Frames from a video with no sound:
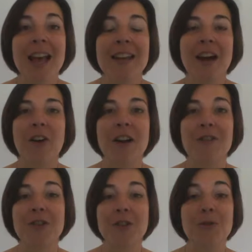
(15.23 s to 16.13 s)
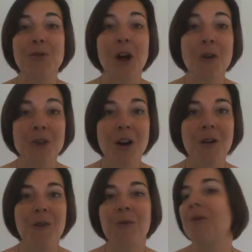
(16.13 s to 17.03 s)
Now, if you don't
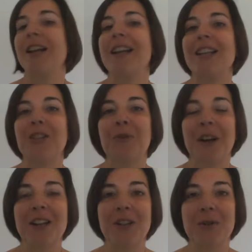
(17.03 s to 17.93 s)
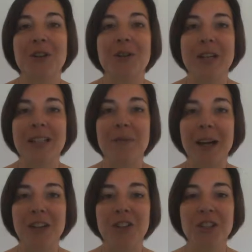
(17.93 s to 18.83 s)
know what it is you want to do and you need some
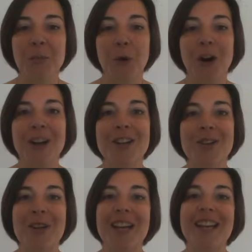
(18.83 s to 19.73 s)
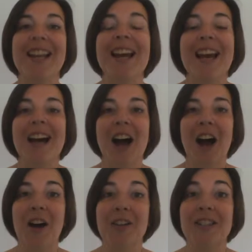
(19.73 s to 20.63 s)
extra support, you can
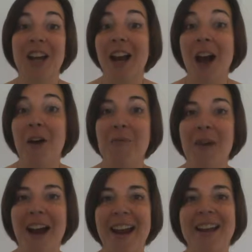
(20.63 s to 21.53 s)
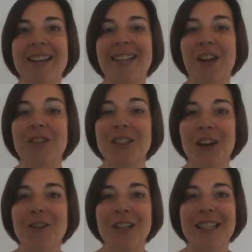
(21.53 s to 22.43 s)
check out my
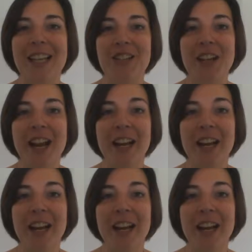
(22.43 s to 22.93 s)
self-discovery session.